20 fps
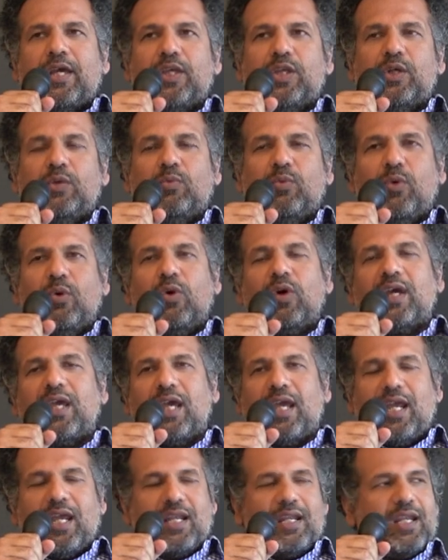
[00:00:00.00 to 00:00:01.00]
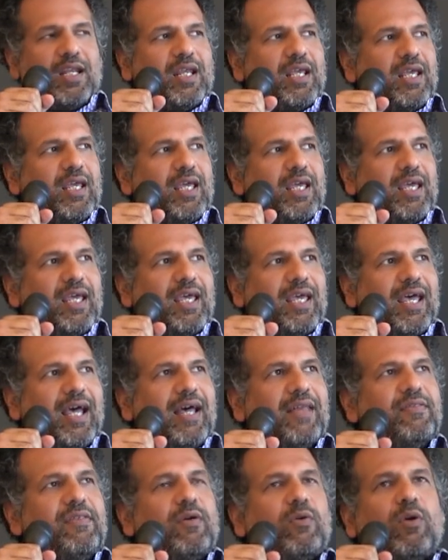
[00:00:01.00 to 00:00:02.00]
You walk in,
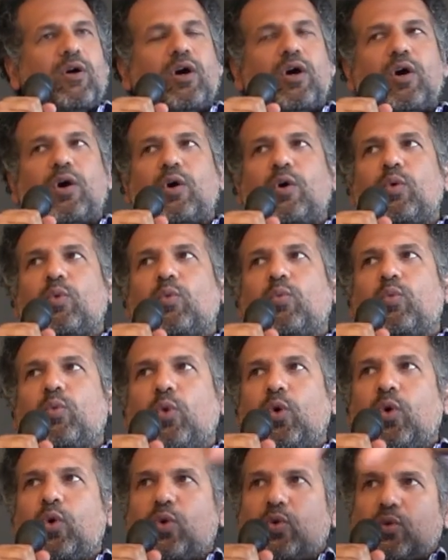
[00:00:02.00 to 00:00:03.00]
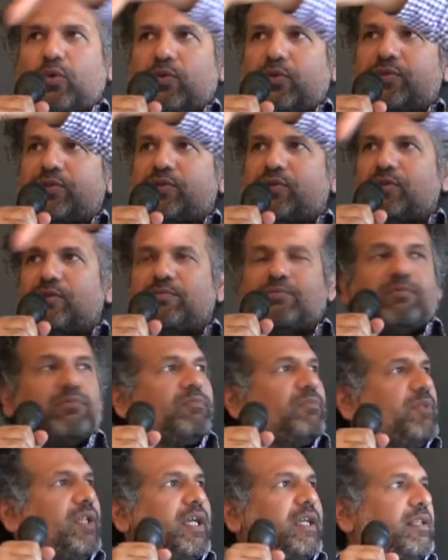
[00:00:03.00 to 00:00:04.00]
and there are walls,
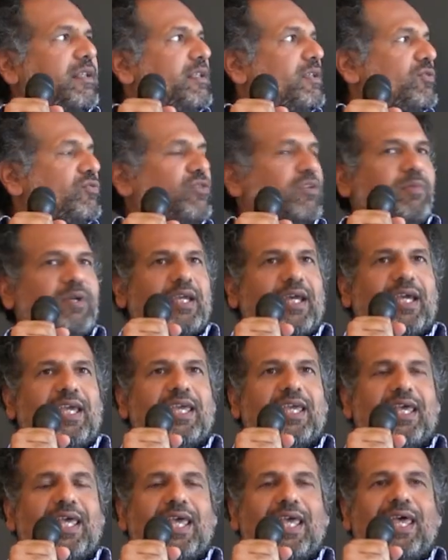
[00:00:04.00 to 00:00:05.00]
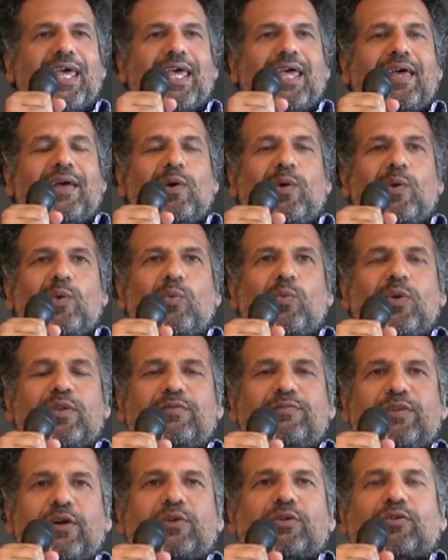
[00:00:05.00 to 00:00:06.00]
like in this room, okay,
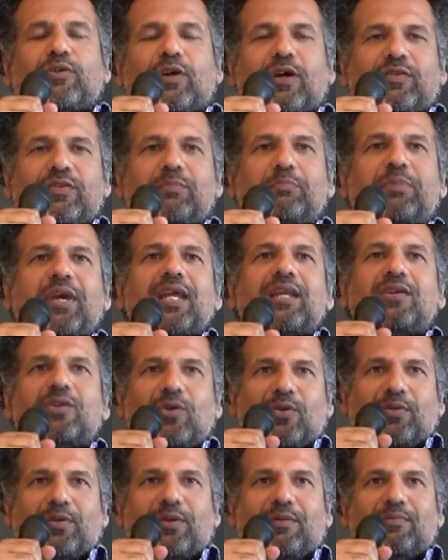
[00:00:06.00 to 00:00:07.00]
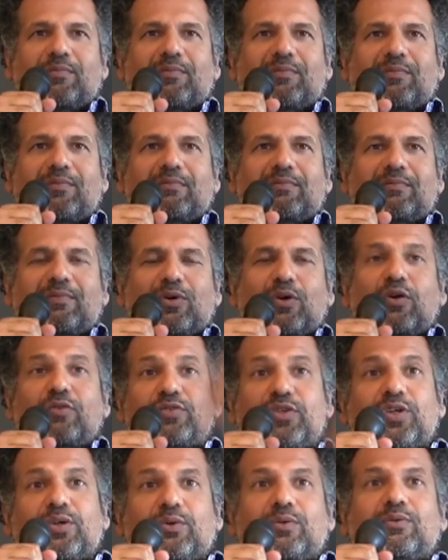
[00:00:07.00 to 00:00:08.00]
with photographs pinned on them
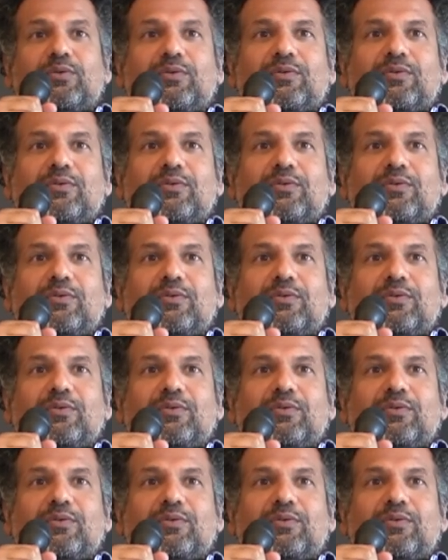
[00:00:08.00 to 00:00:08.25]
of you.